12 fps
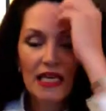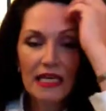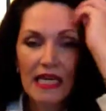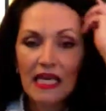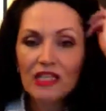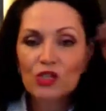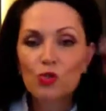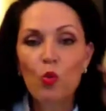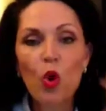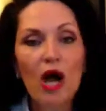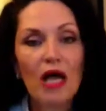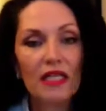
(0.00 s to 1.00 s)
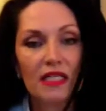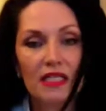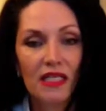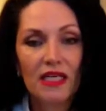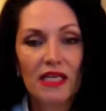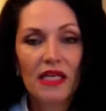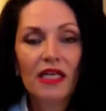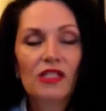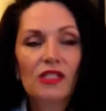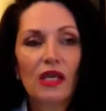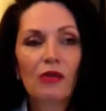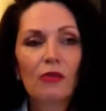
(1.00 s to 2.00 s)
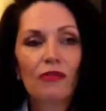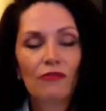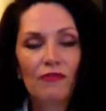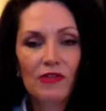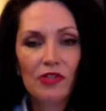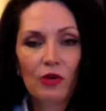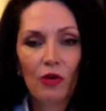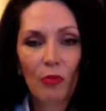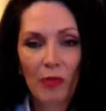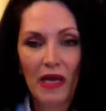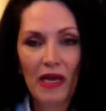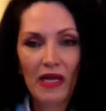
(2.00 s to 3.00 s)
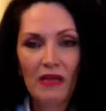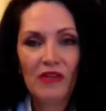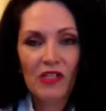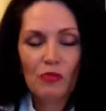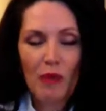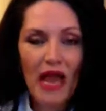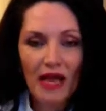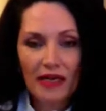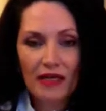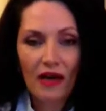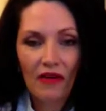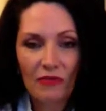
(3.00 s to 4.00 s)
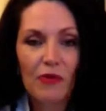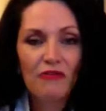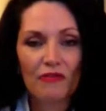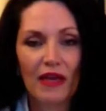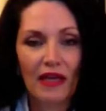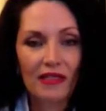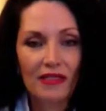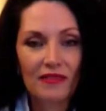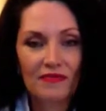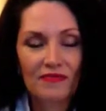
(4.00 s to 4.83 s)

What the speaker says: Guess what? It's like with physical pain. If it gets bad enough, we faint.